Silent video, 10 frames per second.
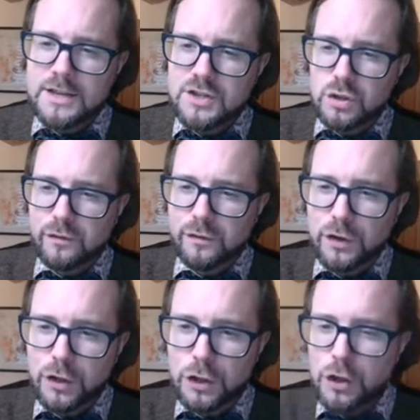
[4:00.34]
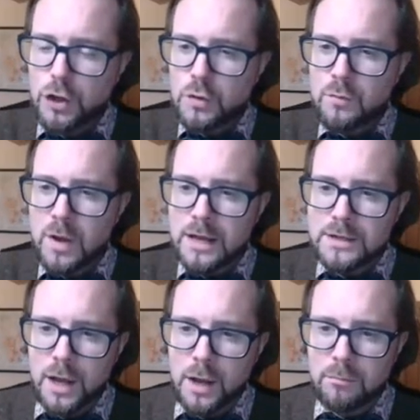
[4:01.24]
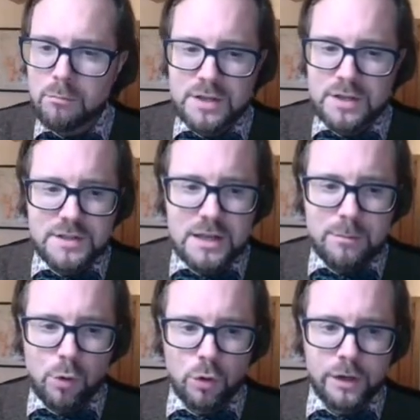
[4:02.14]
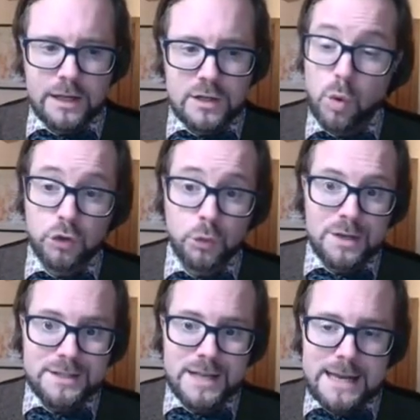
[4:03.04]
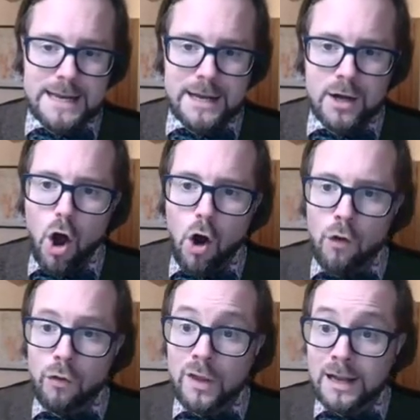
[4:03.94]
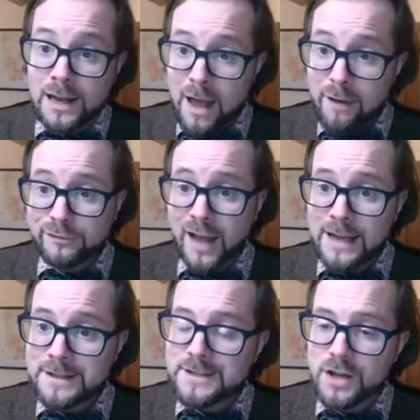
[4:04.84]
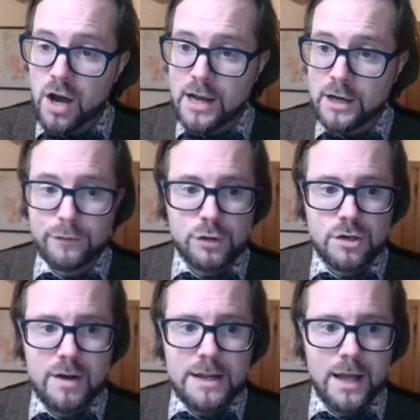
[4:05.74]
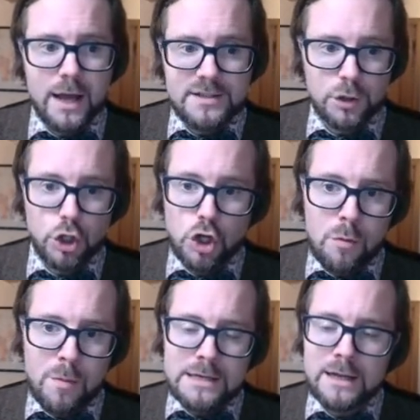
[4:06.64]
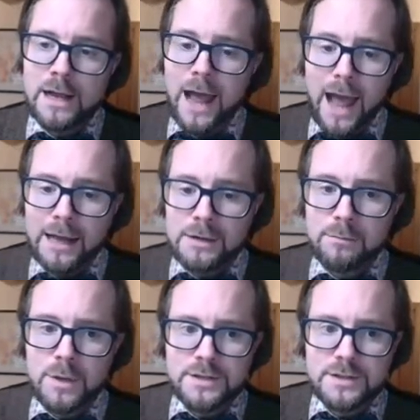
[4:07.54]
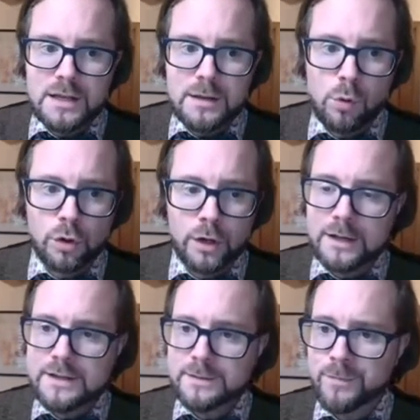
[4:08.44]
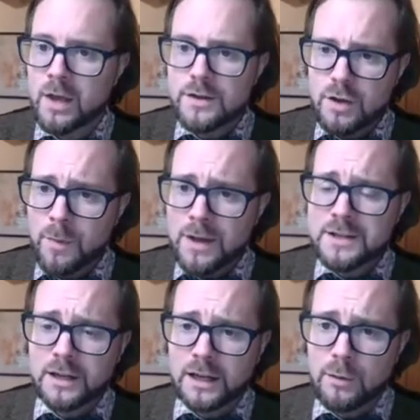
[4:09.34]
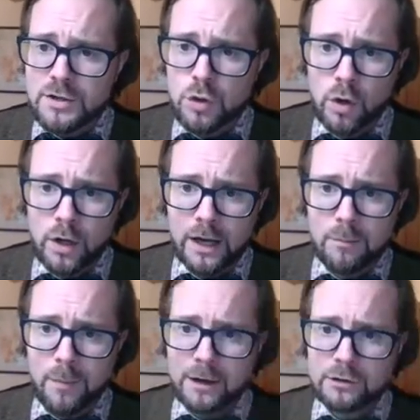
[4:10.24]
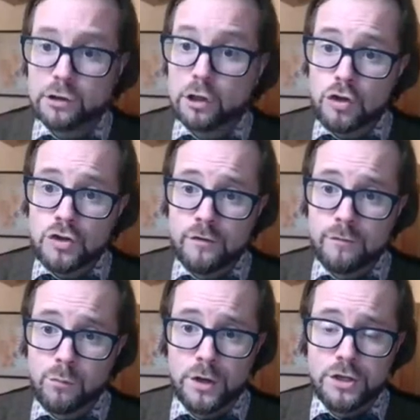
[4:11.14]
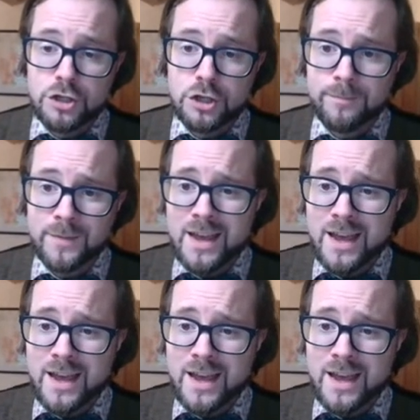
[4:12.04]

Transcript: sort of humid, misty mornings, what we see on the left hand side of your screen there. So, humid, and misty mornings. So basically, we're talking about lots of moisture.